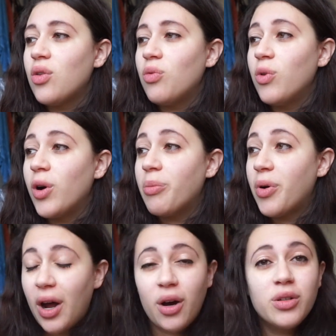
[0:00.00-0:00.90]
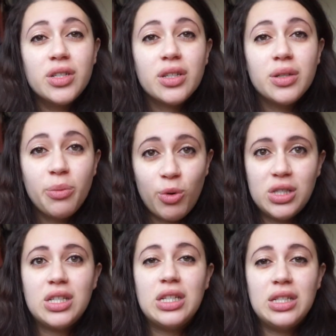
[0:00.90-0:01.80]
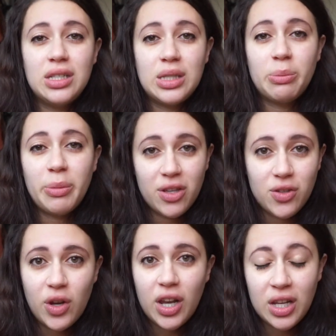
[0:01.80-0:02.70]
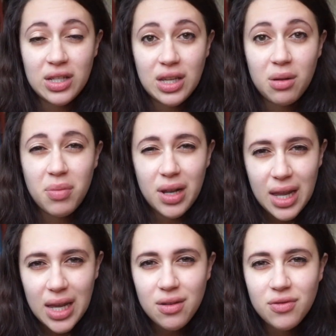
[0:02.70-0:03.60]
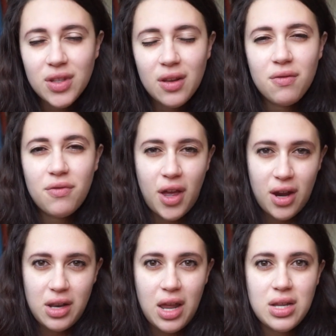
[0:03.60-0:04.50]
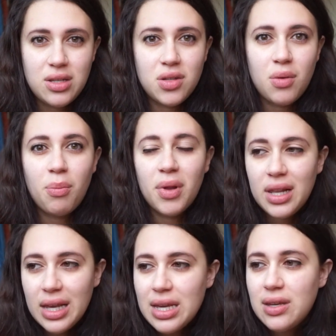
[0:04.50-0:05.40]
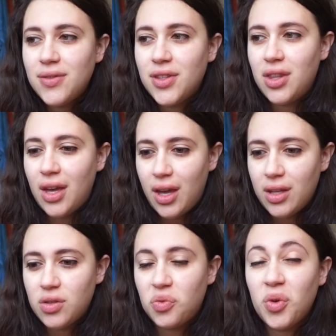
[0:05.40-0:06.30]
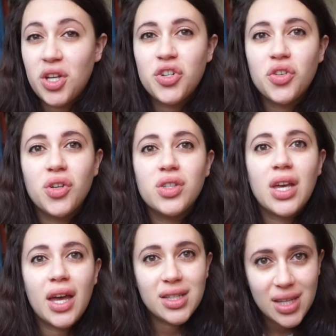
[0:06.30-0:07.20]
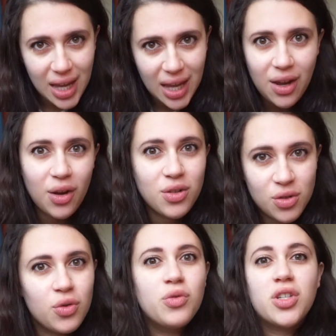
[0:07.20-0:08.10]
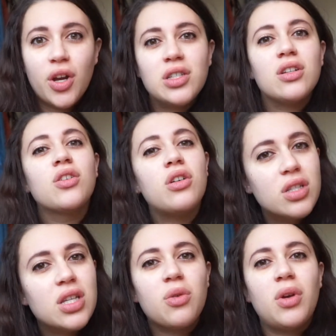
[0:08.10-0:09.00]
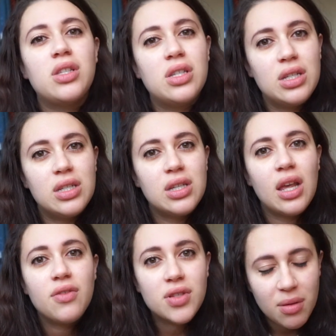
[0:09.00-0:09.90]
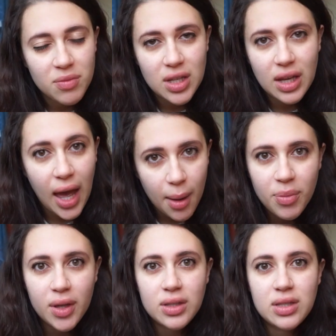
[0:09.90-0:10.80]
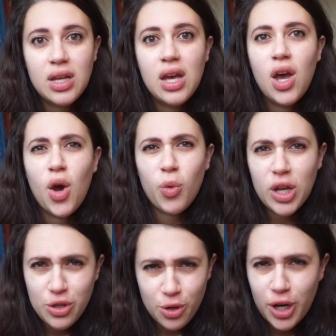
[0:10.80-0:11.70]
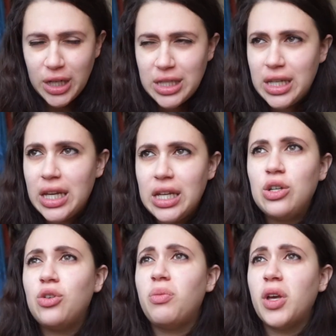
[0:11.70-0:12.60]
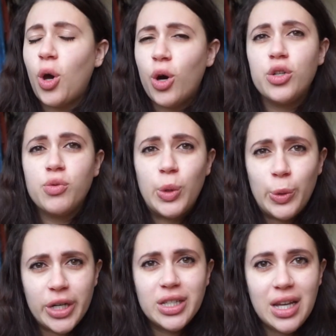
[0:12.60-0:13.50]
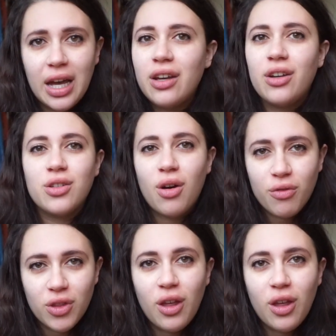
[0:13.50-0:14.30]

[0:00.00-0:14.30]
We were proud Maltese Mediterraneans that believed in fairness, believed that we should adhere to certain consequences if something happened. We joined the EU because we were tired of the